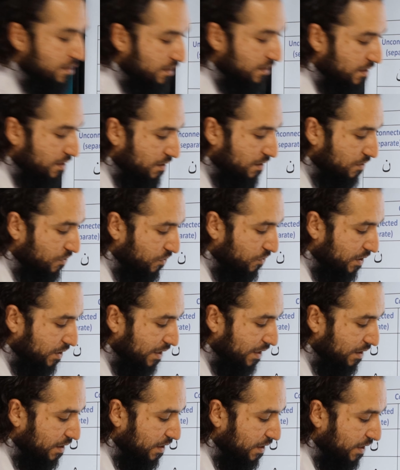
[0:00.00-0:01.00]
then you
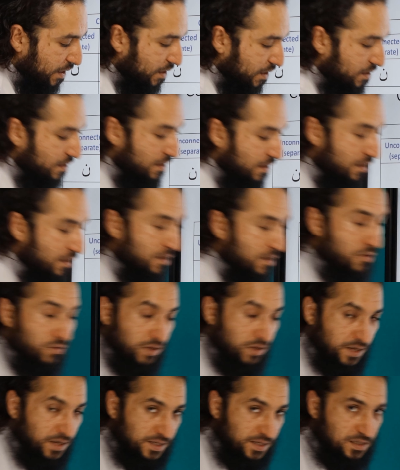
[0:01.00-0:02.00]
can connect
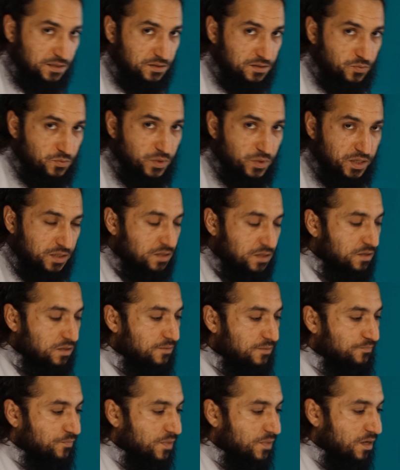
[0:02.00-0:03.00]
other letters with it
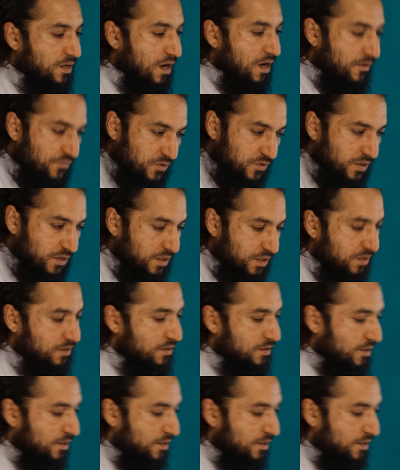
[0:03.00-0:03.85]
after it.